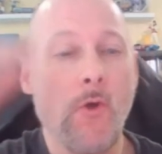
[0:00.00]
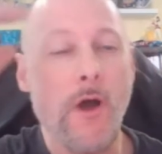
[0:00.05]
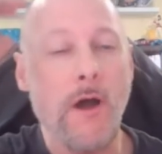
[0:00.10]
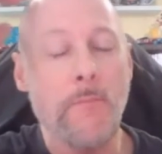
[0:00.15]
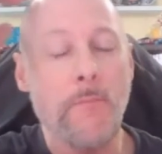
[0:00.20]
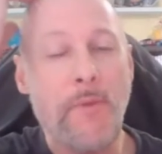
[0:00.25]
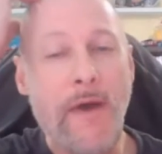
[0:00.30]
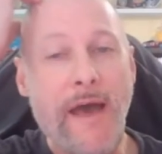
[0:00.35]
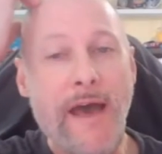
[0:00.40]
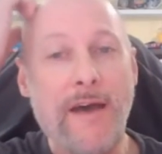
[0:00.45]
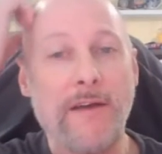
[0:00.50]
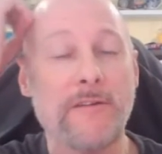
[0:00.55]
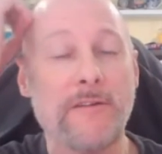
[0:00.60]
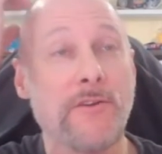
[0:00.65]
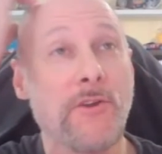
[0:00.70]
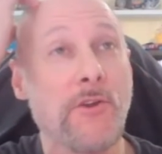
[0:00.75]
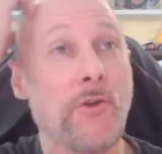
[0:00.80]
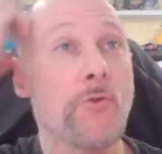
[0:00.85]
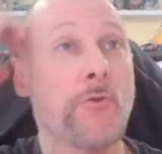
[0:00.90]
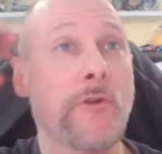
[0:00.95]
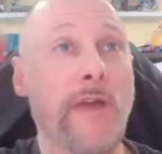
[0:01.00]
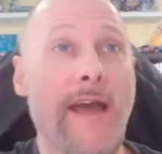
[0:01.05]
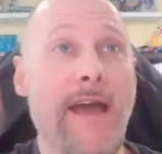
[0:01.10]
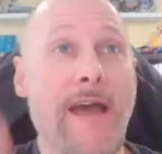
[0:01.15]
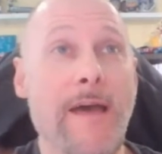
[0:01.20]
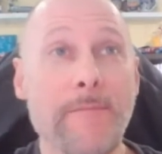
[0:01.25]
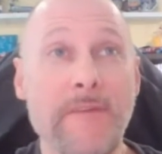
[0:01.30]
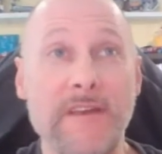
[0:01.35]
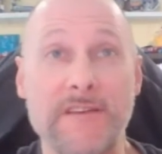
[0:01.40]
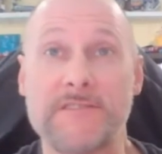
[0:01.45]
about new
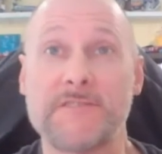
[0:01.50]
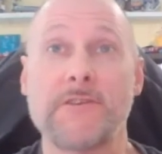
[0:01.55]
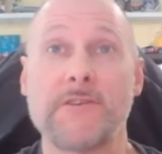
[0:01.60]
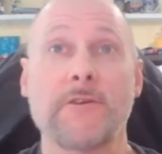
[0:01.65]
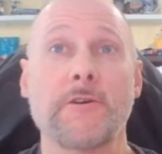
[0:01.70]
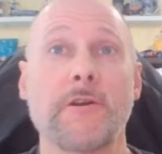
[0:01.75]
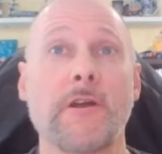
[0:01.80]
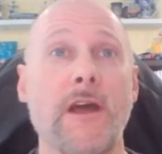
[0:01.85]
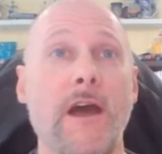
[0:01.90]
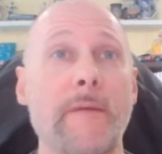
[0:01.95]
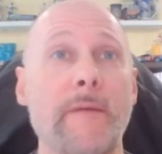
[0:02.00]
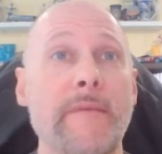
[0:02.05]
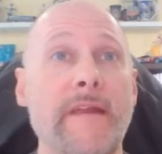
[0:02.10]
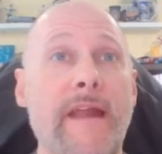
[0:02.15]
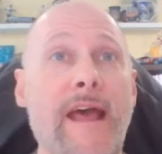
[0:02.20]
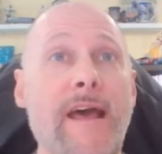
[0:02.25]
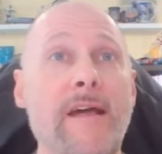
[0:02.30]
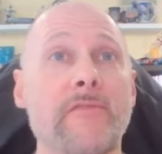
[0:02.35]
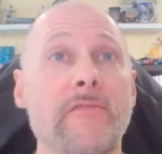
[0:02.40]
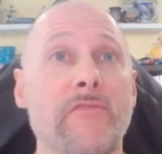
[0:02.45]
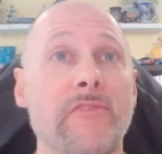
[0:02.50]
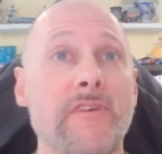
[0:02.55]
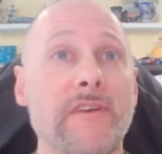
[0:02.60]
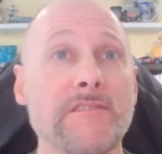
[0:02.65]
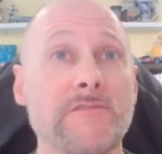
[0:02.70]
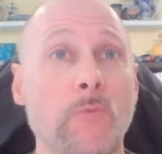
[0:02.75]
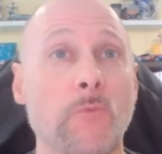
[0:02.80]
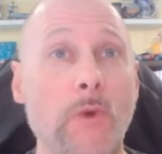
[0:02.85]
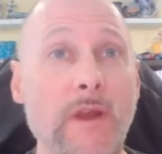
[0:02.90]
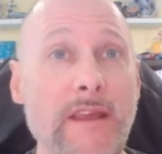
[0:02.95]
comics that are coming out
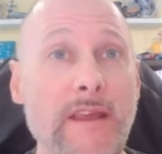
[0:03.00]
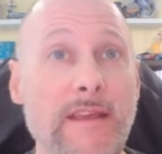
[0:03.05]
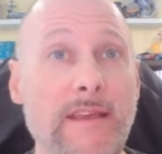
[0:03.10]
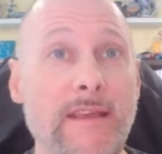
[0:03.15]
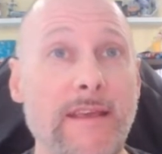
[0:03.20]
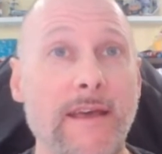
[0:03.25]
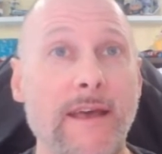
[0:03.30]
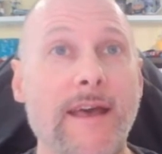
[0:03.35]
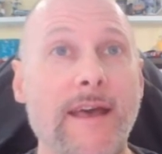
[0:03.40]
this week.